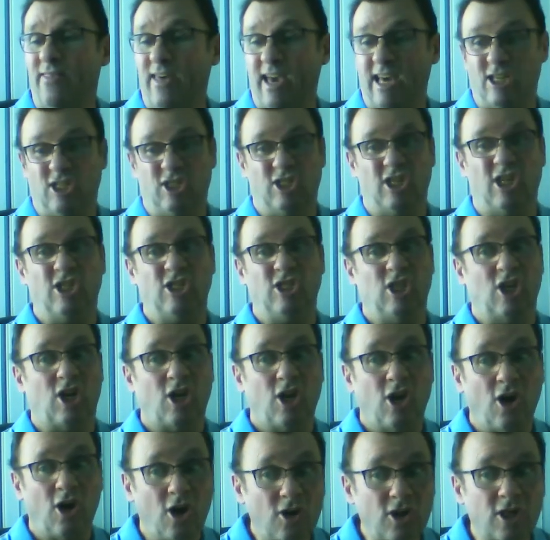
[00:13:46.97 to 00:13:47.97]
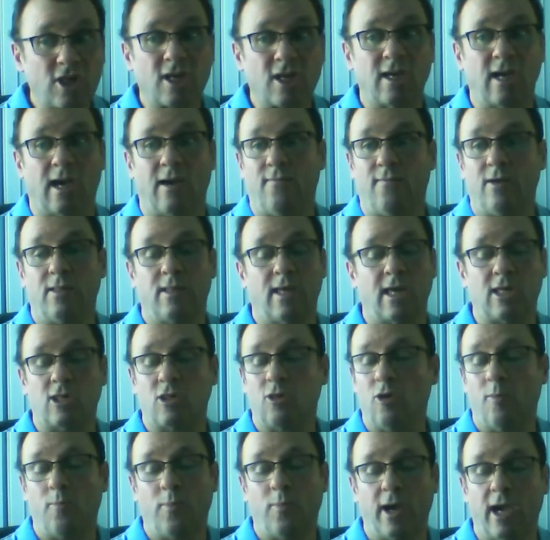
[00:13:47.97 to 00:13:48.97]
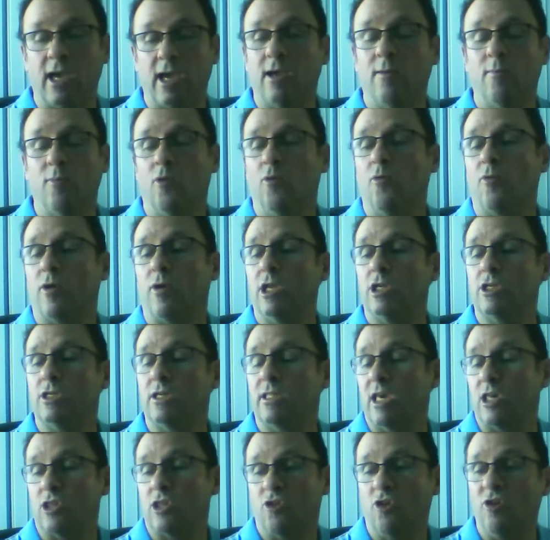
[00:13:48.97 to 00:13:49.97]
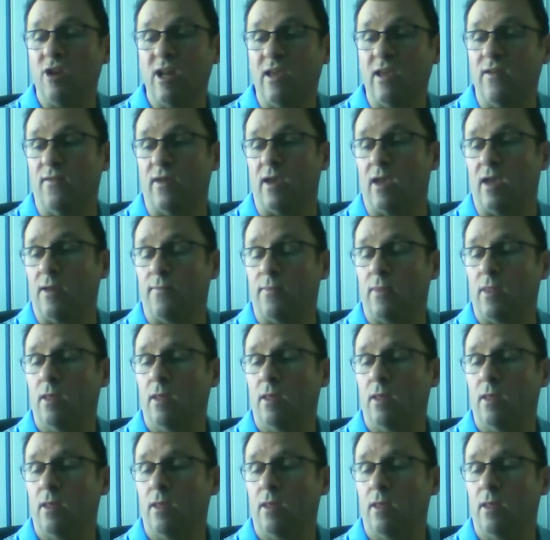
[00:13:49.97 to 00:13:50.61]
That's just your cost cover. That's not paying a mortgage and that's not living.